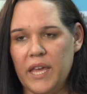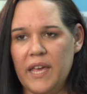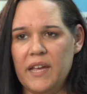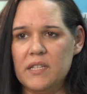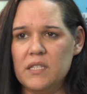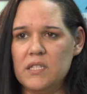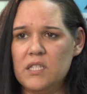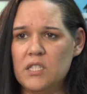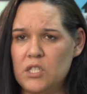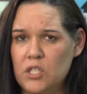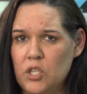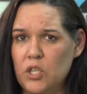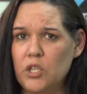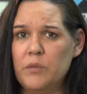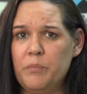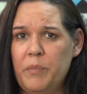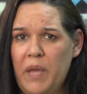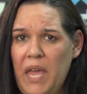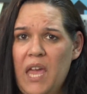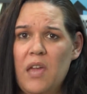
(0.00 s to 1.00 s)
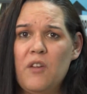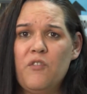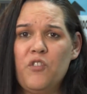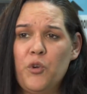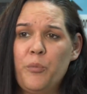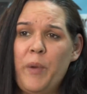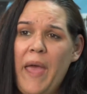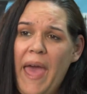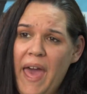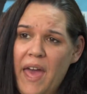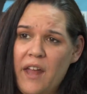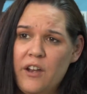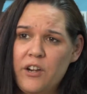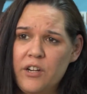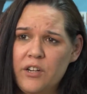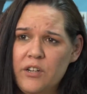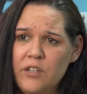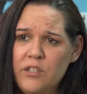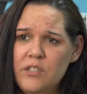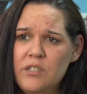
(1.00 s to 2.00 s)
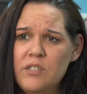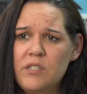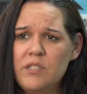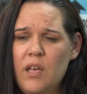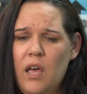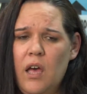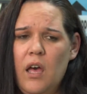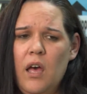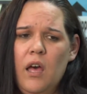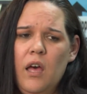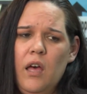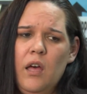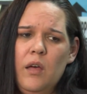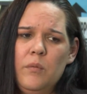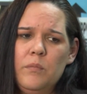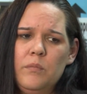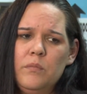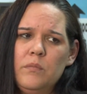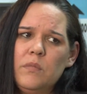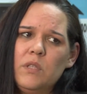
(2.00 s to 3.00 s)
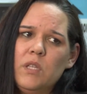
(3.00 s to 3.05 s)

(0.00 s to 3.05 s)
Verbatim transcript: at certain behavior patterns, um,